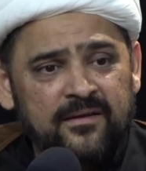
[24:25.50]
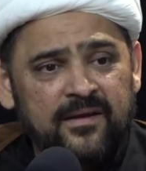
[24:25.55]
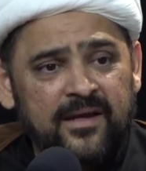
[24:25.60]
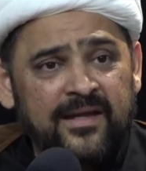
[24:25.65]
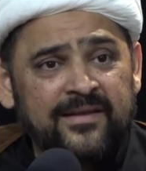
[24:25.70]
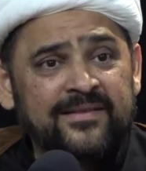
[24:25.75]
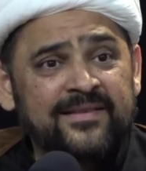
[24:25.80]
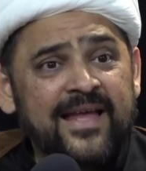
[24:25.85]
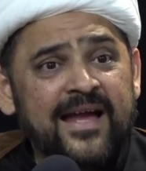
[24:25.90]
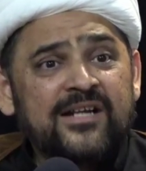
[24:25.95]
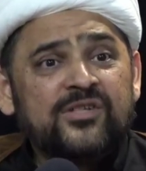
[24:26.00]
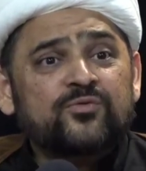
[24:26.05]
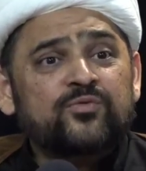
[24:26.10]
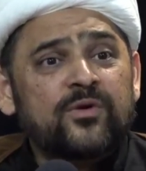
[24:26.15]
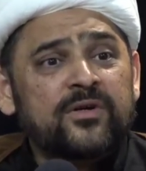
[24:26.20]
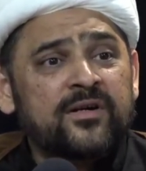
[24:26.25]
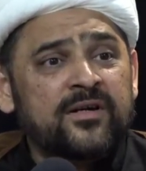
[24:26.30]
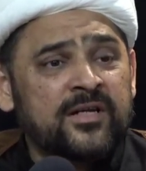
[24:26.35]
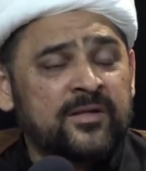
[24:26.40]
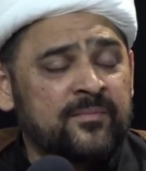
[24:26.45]
And that's
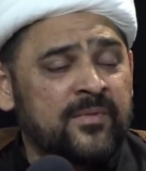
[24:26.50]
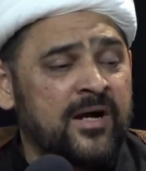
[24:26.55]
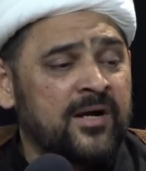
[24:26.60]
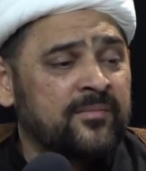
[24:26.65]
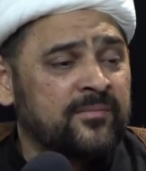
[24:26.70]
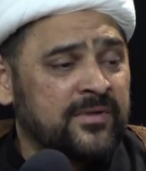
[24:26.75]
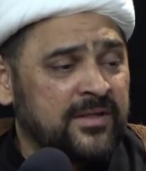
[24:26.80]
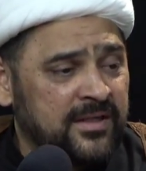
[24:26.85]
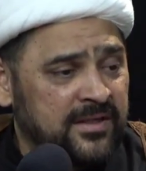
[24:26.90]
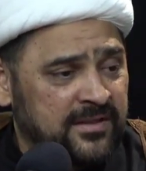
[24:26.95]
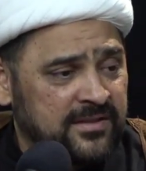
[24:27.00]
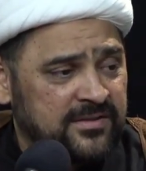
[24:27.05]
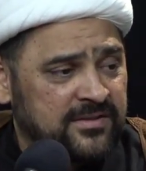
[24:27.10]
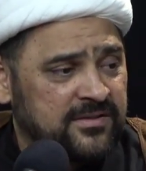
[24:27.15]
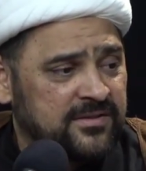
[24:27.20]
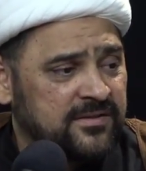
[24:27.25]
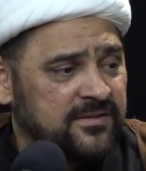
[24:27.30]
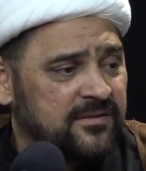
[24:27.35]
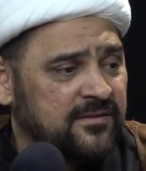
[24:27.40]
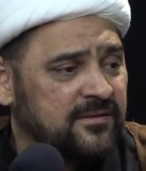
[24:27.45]
what our Imam
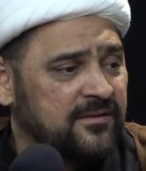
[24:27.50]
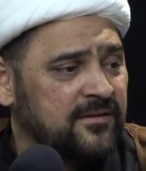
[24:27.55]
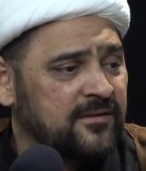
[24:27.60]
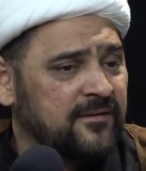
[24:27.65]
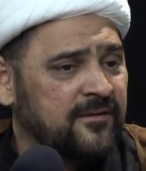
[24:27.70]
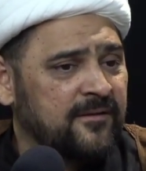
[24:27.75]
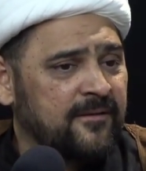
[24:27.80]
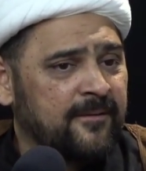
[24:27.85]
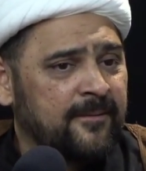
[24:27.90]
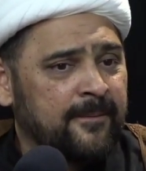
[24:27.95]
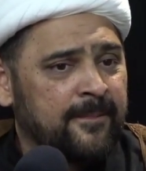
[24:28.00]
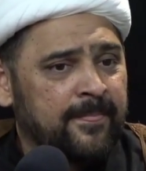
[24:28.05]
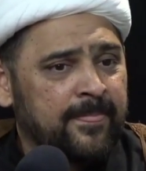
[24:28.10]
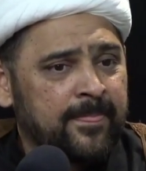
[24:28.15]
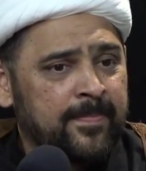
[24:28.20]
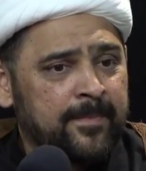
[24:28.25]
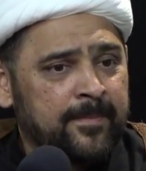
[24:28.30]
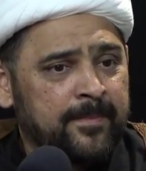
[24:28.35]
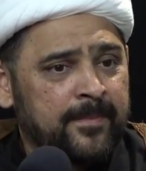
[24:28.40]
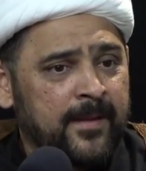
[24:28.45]
needs.
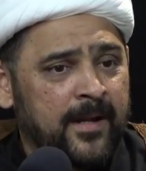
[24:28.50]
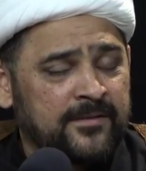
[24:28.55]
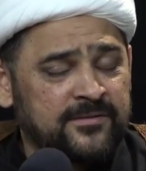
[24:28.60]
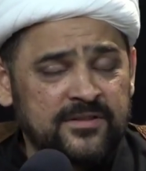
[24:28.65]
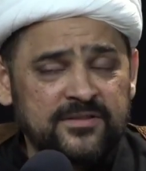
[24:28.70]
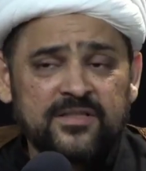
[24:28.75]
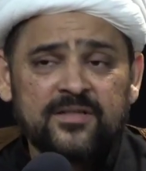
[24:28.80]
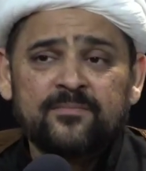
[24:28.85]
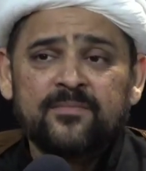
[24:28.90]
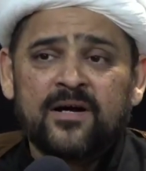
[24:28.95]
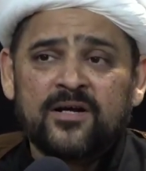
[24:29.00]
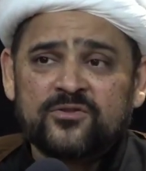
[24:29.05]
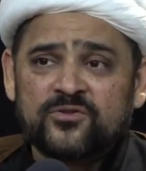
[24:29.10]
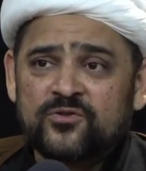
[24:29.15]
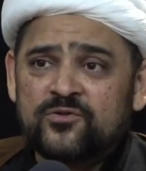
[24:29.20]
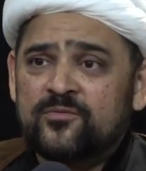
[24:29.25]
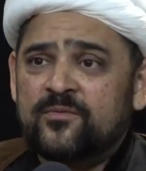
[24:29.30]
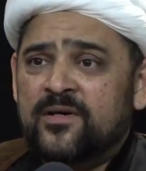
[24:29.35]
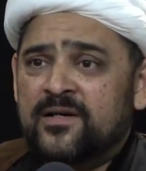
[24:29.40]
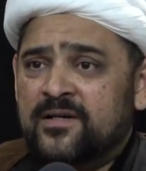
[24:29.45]
Hazrat
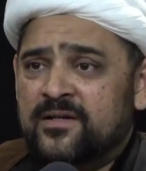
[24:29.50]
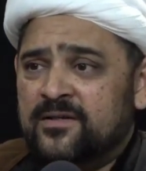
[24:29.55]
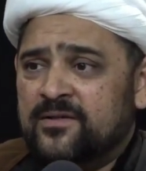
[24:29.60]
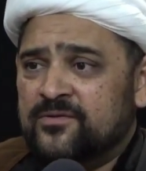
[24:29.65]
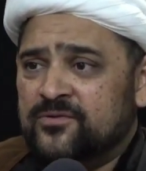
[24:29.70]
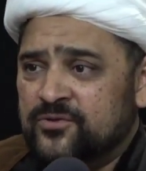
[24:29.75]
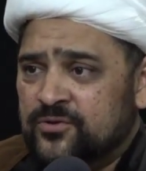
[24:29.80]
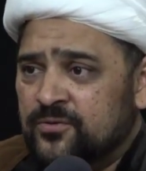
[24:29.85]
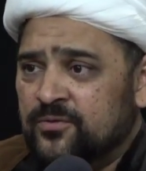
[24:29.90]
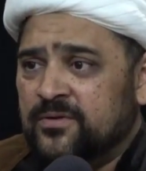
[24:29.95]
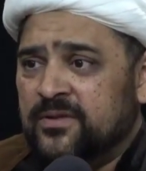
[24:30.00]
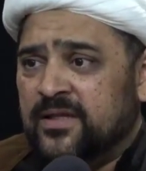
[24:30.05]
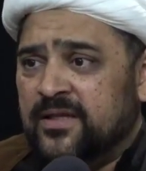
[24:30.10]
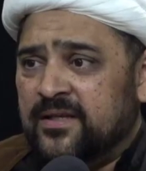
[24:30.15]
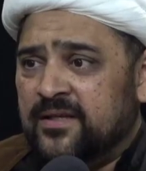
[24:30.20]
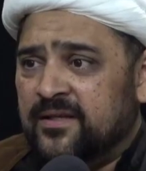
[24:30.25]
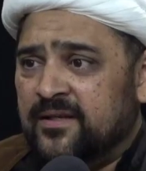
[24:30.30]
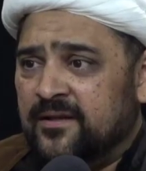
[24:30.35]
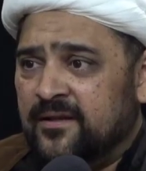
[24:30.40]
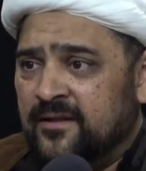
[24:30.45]
Masuma, truly,